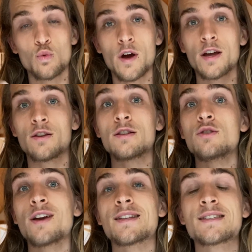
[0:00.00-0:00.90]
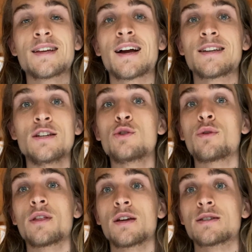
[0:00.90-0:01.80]
Where did you get sucked into
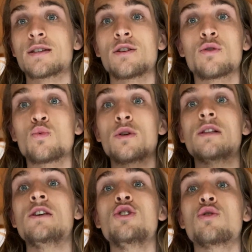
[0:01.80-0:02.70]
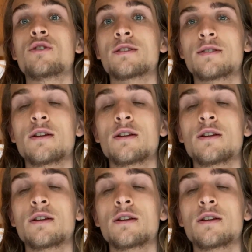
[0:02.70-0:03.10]
things that are not really yours,